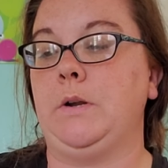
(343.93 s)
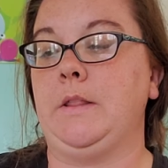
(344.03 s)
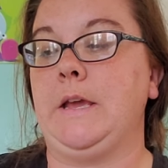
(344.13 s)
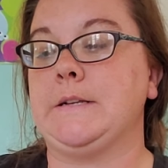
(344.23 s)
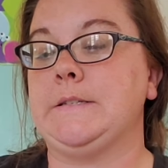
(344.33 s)
of
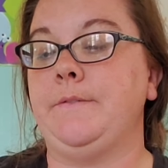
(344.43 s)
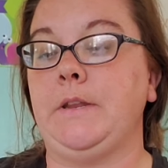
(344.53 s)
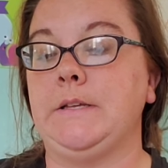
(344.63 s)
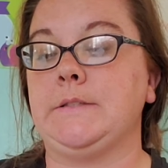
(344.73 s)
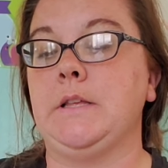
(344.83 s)
the
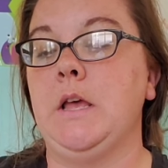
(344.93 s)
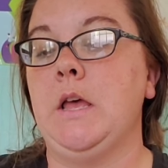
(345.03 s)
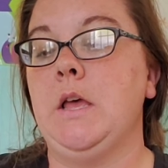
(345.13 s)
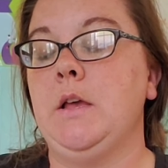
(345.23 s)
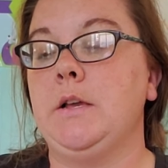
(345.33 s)
activities,
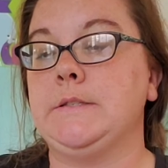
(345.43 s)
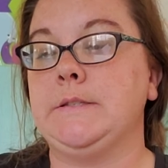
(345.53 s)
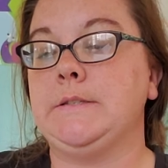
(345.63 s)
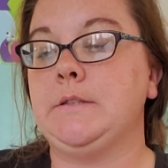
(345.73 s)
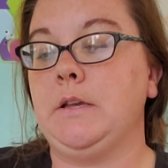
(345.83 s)
because
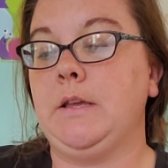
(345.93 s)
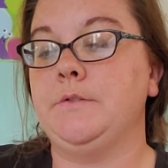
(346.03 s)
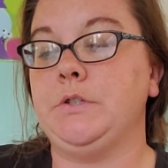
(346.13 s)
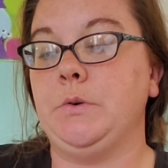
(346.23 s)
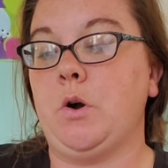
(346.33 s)
this
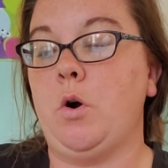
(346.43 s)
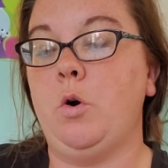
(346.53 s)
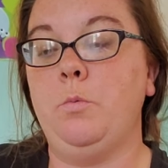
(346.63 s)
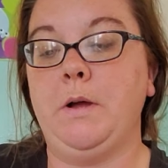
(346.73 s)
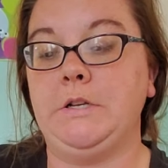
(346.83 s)
gives you a
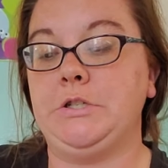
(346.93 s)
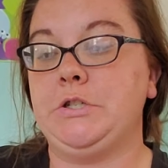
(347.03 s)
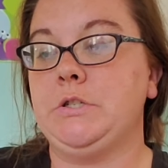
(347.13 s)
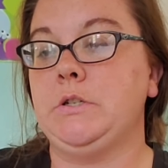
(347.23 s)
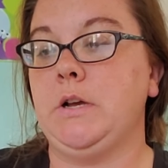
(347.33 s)
whole
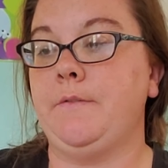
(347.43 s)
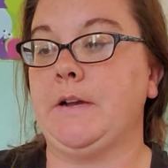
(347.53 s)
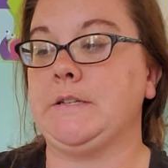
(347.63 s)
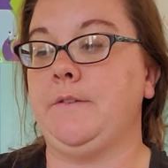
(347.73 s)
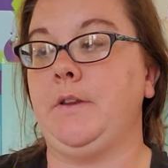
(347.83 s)
bunch of
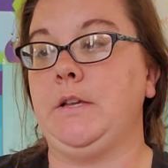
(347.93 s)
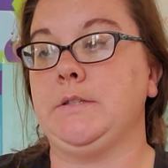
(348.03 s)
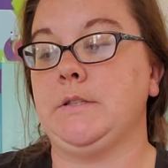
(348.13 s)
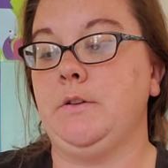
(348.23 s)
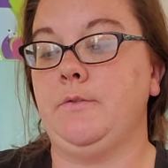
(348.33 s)

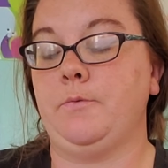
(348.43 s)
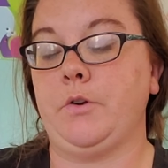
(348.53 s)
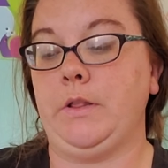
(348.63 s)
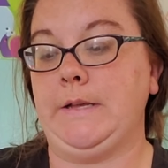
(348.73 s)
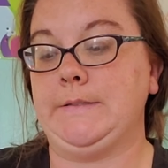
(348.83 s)
activities for
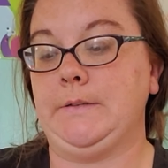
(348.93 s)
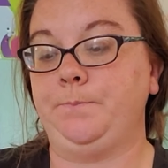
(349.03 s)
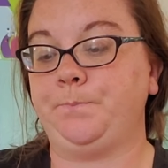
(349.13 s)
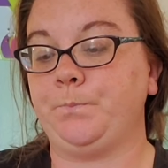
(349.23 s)
a lesson.